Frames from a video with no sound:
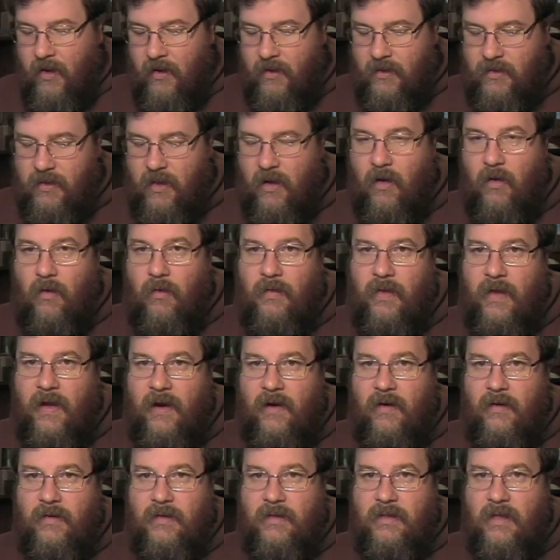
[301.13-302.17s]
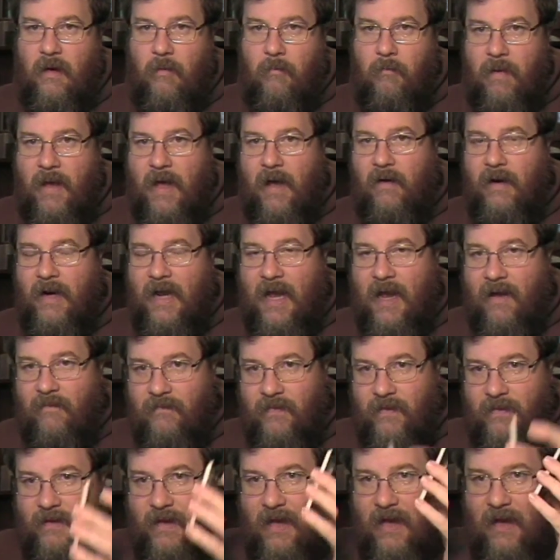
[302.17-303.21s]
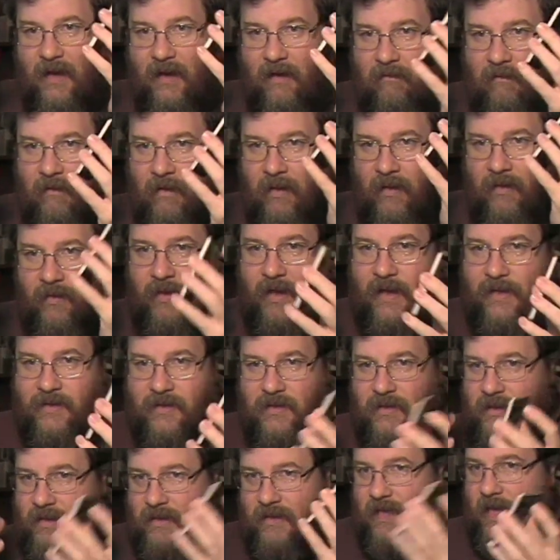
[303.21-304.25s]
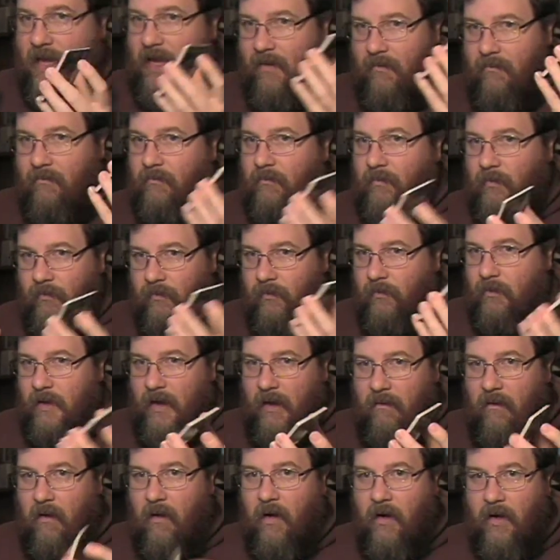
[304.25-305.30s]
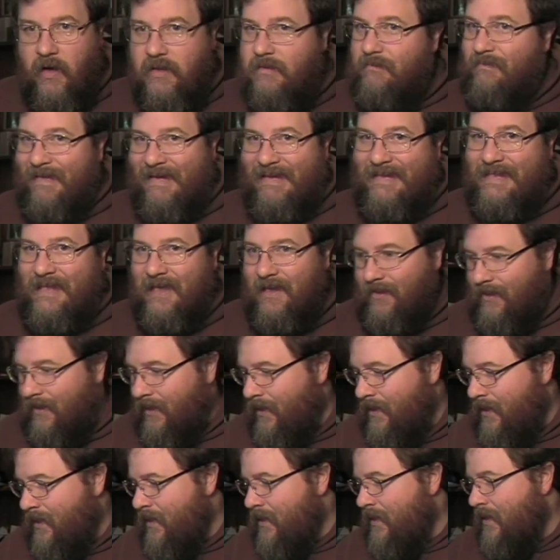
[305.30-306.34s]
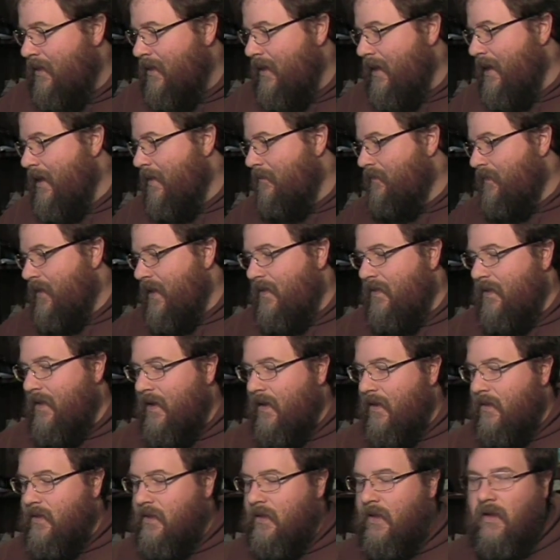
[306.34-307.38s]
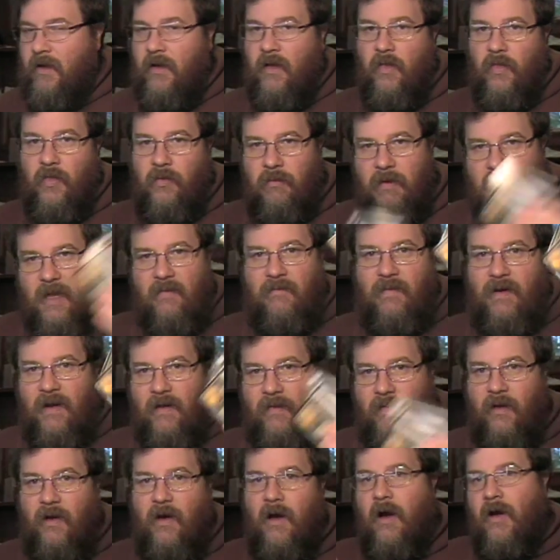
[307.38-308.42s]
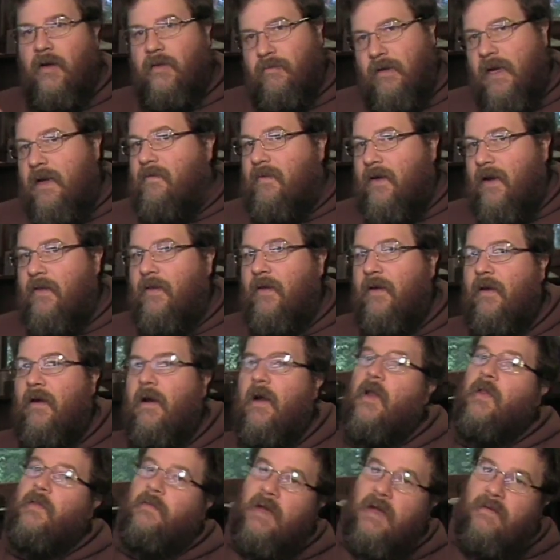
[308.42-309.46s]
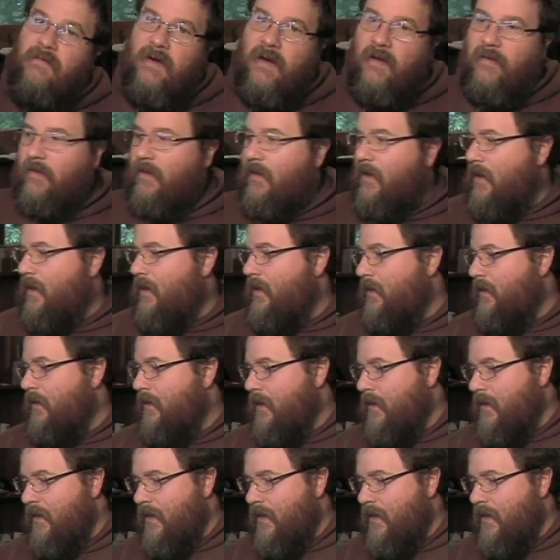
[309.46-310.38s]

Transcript: So there's about half the deck. That's the same 3 cards, basically. Then there's 3 of another card, 3 of another card, 3 of another card.